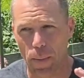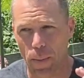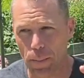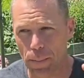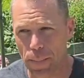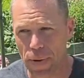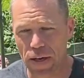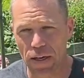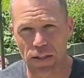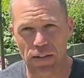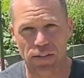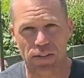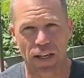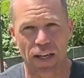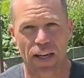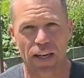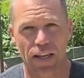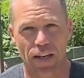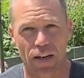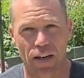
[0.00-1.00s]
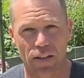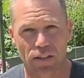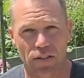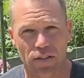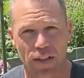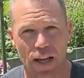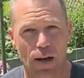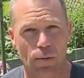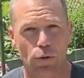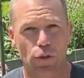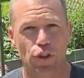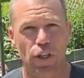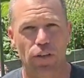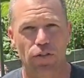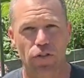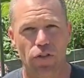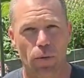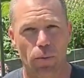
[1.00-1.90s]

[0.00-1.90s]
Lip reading: maintain and establish aphids,